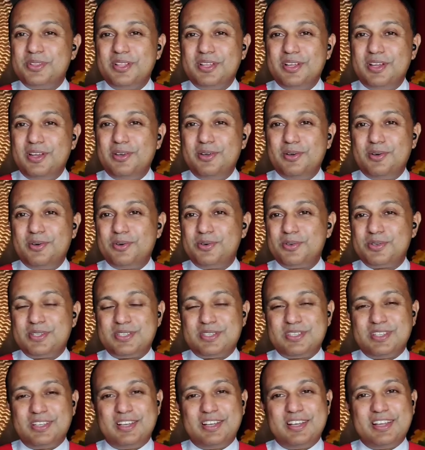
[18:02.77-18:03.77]
the
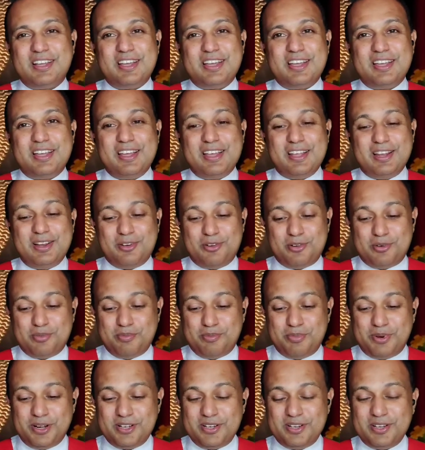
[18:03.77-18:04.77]
laws
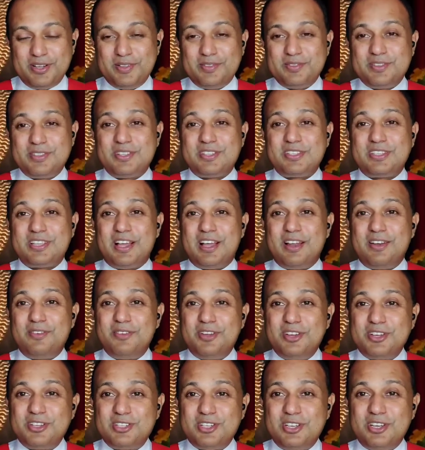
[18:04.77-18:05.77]
alone, but the
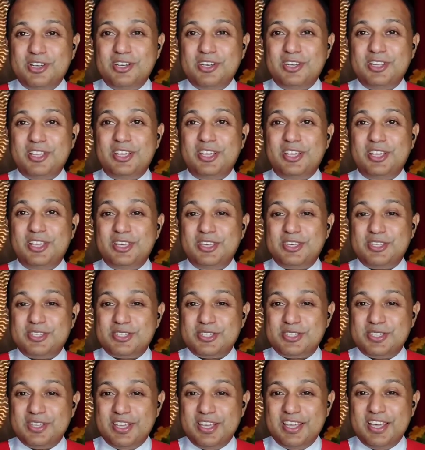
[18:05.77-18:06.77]
salvation
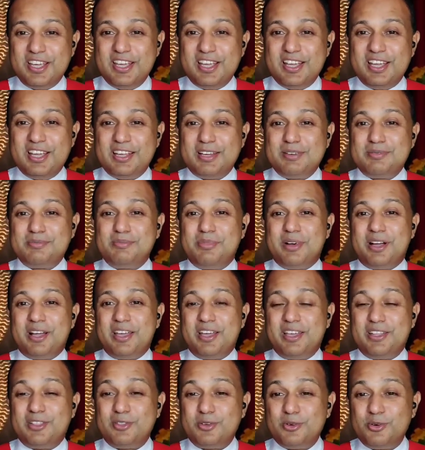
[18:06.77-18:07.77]
is
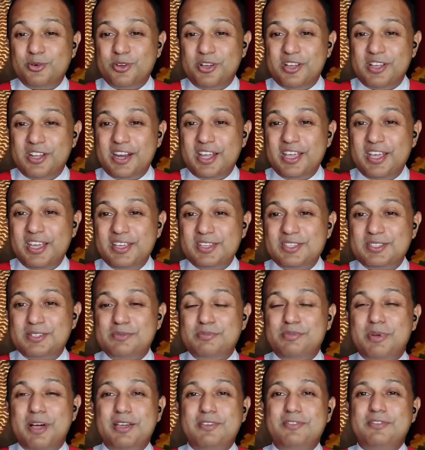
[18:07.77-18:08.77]
by through grace
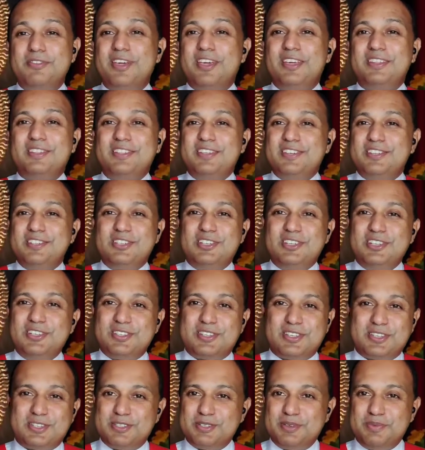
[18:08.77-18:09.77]
by faith in
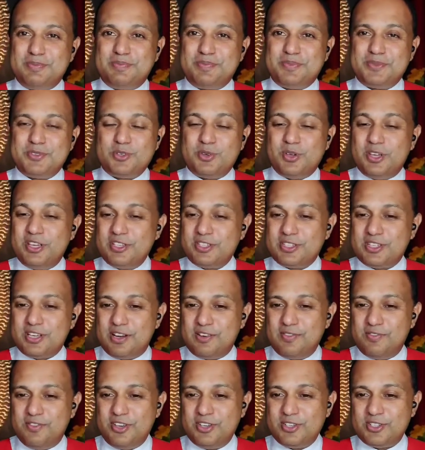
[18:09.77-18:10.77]
Jesus. So he is
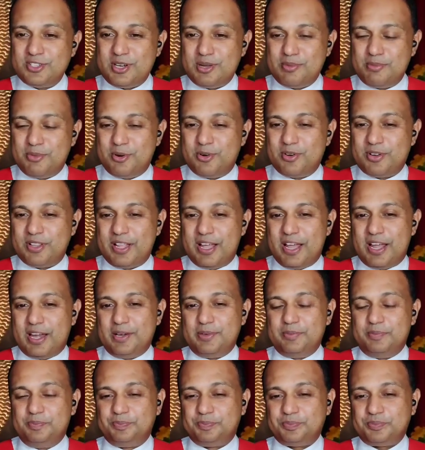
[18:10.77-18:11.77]
convinced about that.